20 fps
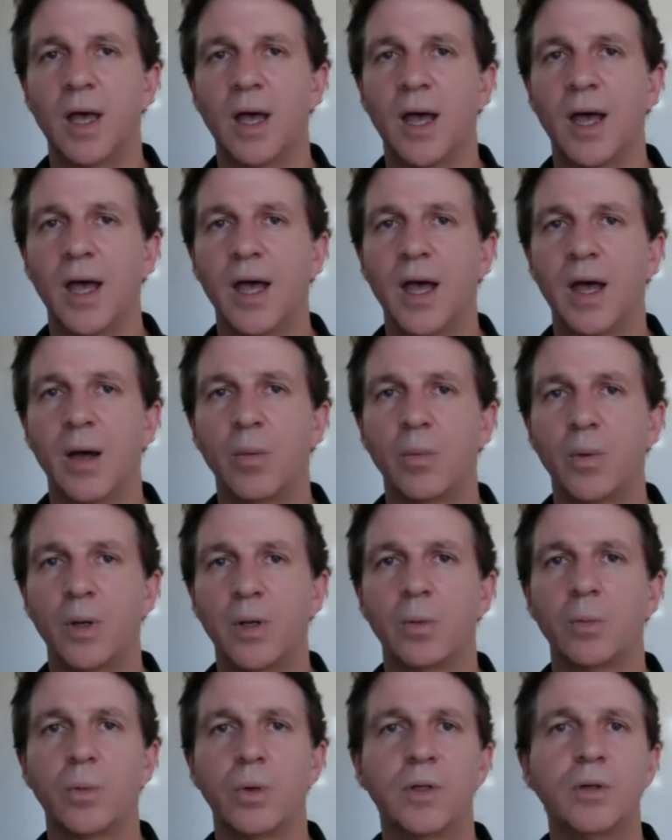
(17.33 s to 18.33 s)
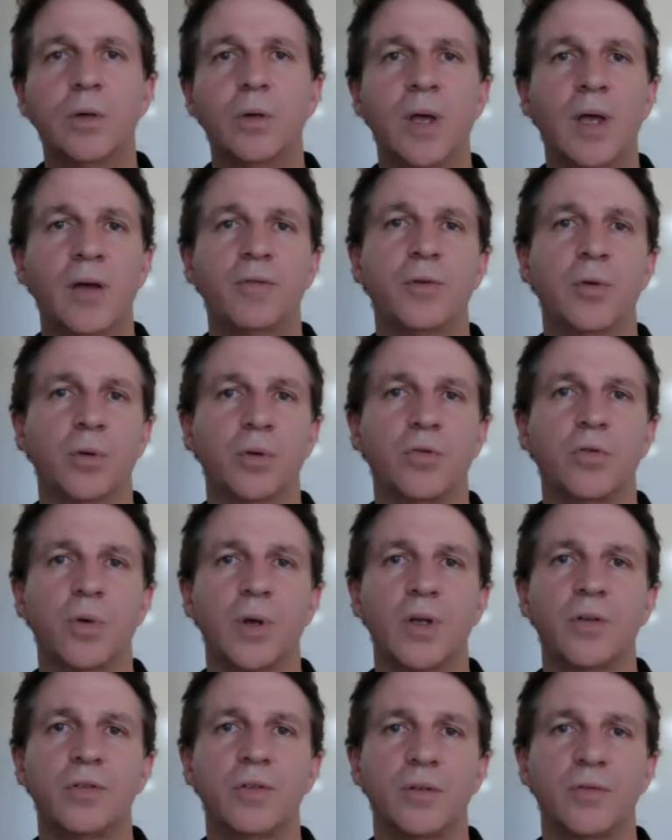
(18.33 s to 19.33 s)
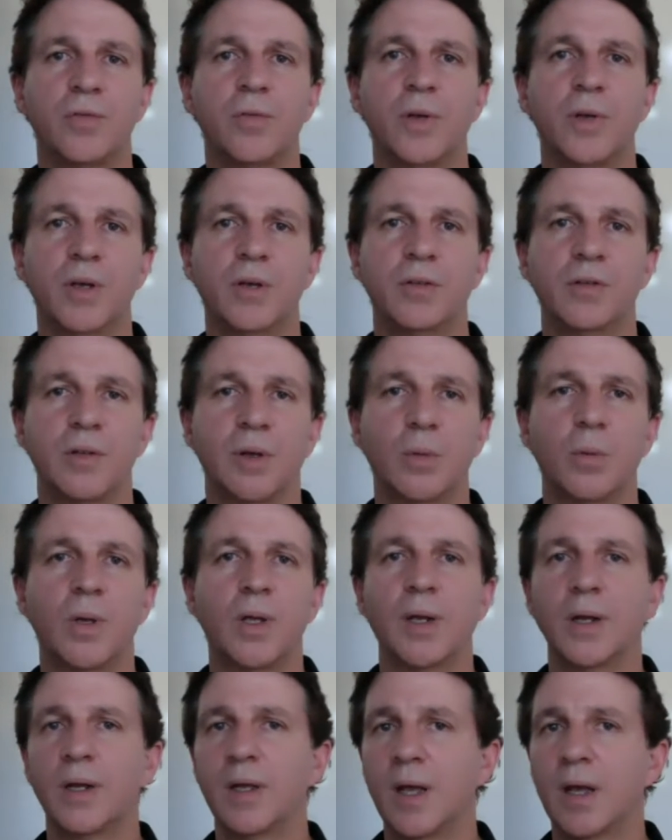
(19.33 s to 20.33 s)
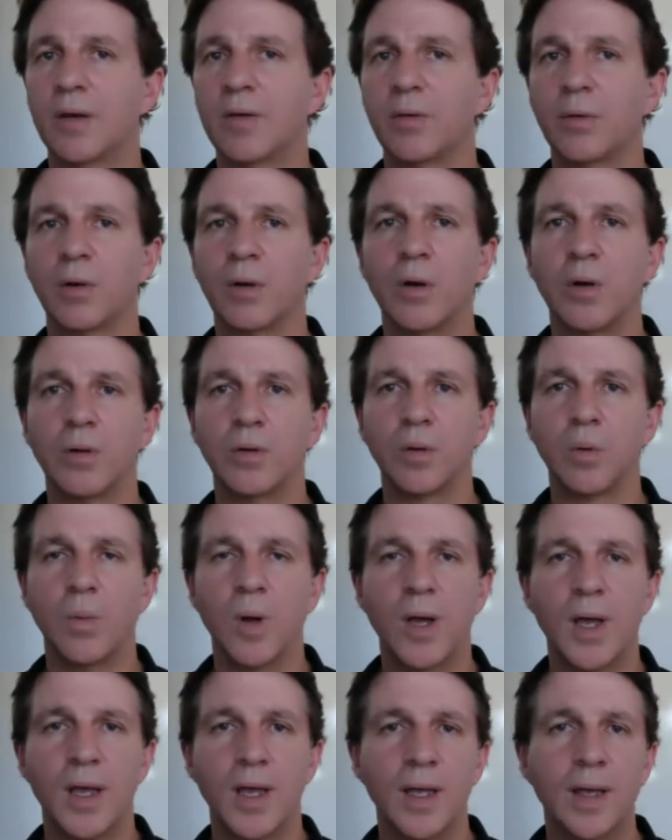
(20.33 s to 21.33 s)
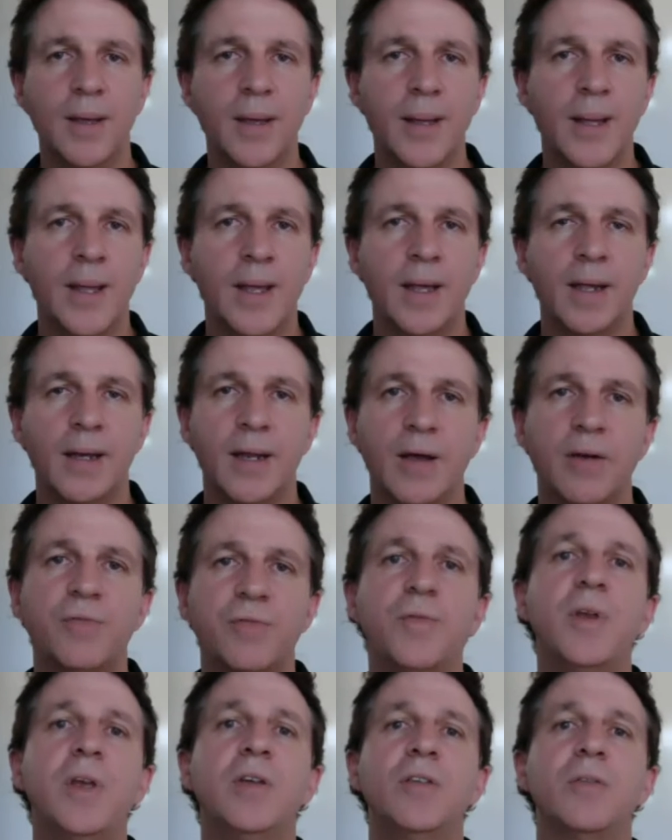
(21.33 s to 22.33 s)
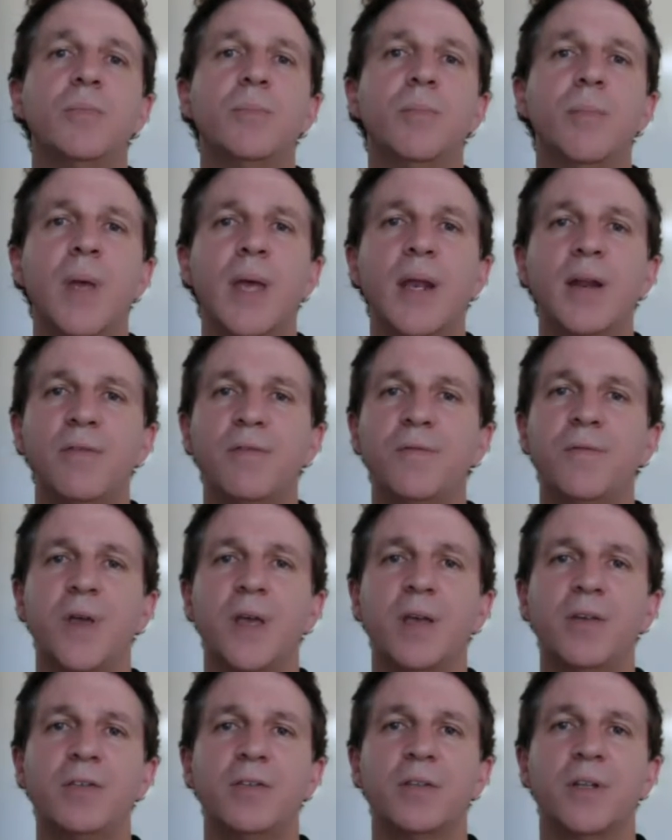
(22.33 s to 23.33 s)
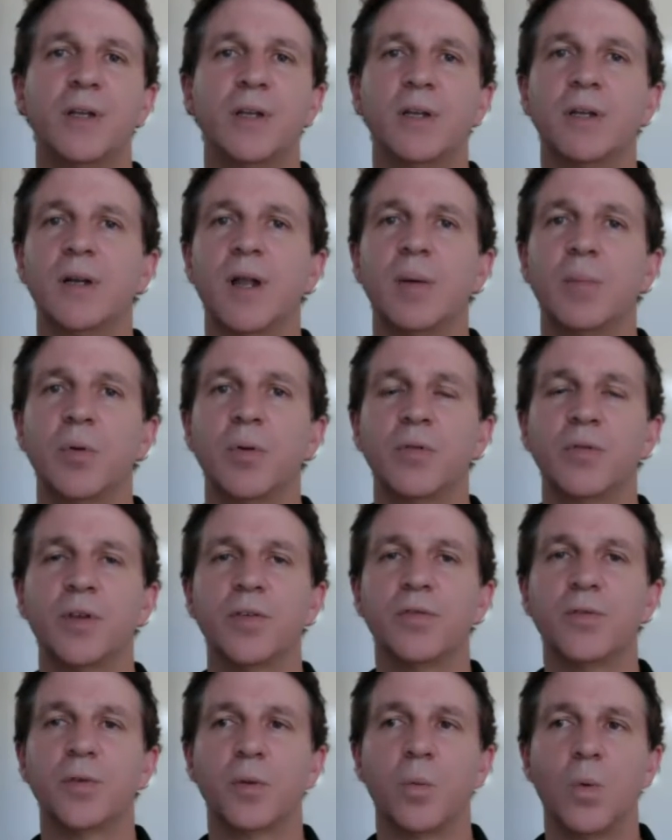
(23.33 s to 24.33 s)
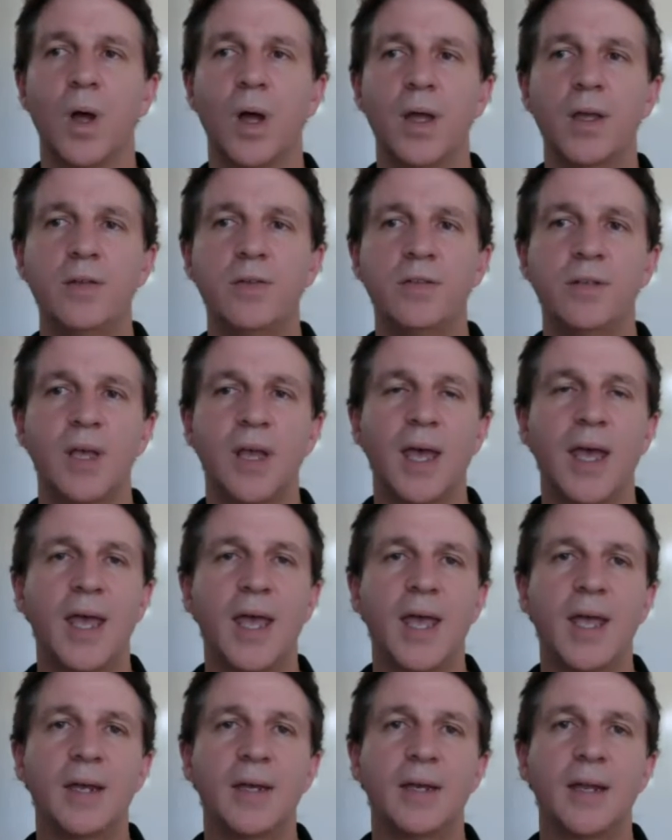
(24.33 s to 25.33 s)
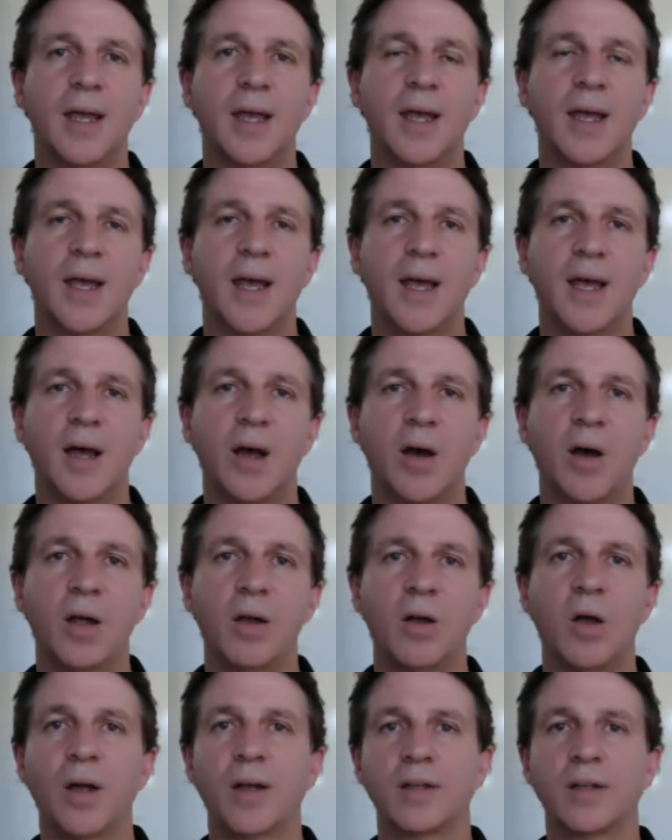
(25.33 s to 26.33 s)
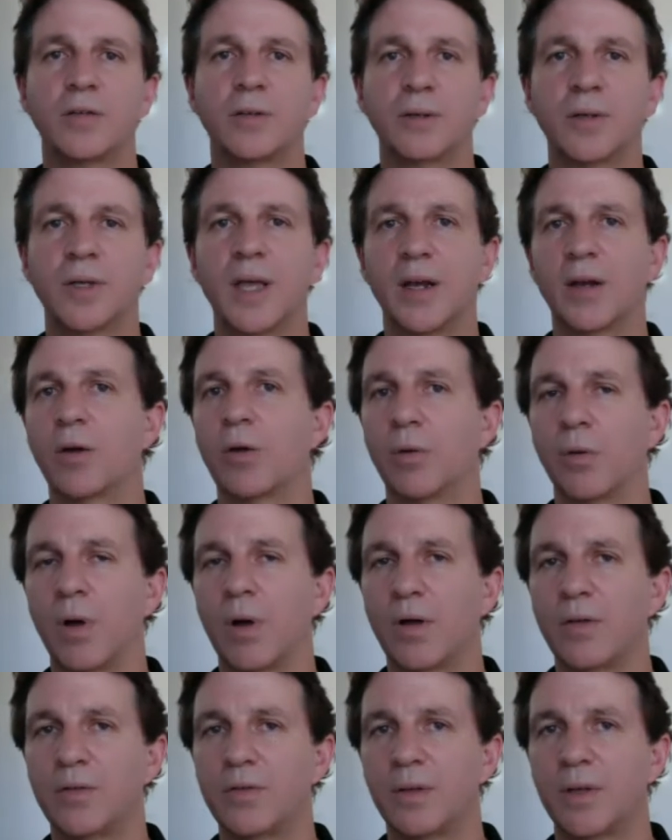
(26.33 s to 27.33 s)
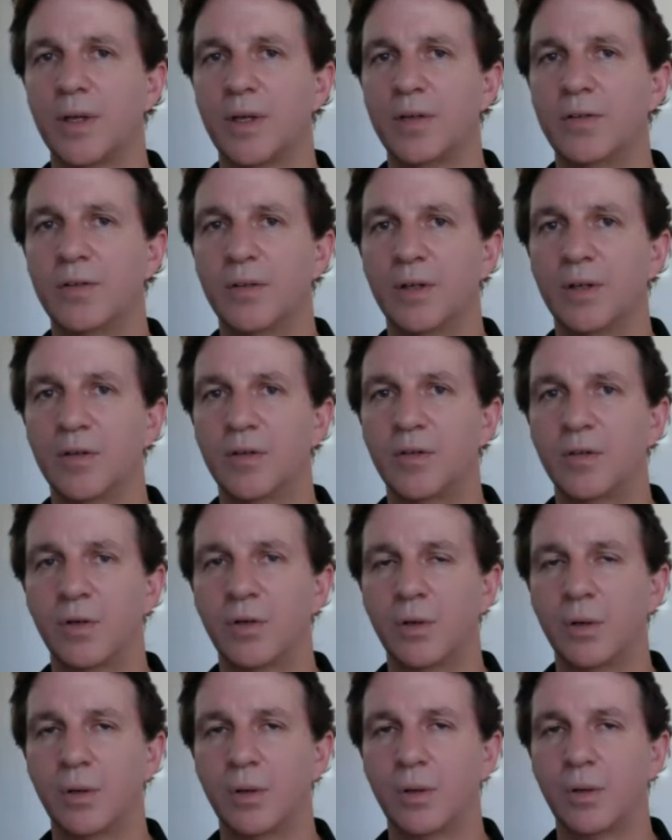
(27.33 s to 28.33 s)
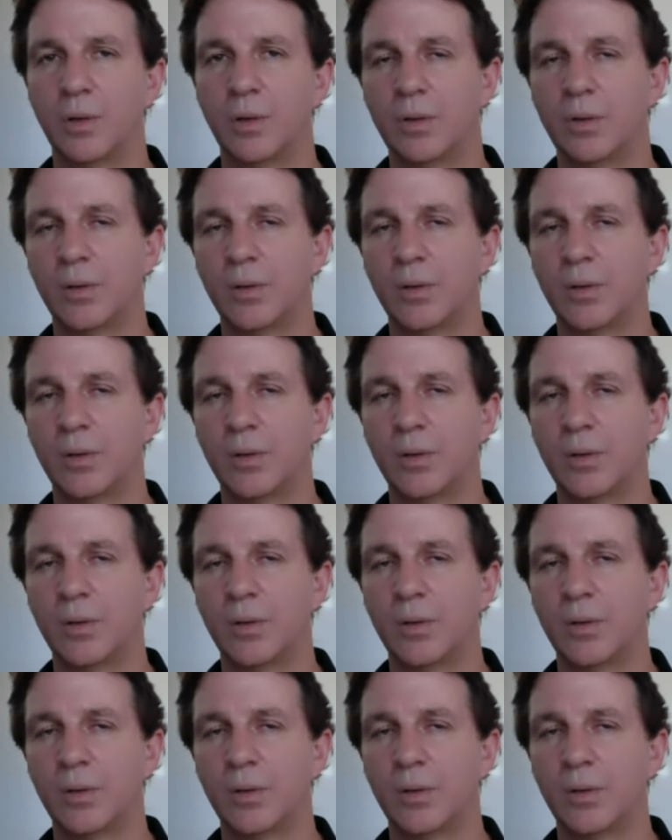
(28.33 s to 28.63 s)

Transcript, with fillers: uh, we we do have to address the fears that we encounter along the way. Now, fears manifest in a number of different ways, and uh, I like to categorize these into